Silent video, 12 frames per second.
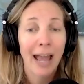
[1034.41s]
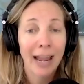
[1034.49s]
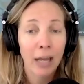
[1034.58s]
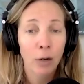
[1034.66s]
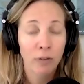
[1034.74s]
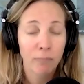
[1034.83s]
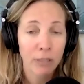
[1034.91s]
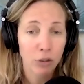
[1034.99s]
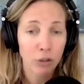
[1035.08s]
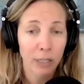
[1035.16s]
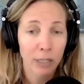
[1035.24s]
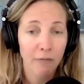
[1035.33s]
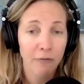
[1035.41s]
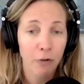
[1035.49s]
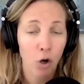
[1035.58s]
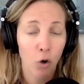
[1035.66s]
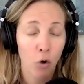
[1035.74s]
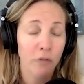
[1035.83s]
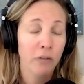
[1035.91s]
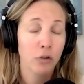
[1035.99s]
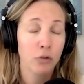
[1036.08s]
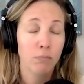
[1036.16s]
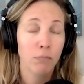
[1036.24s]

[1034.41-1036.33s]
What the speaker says: And we've been doing it for over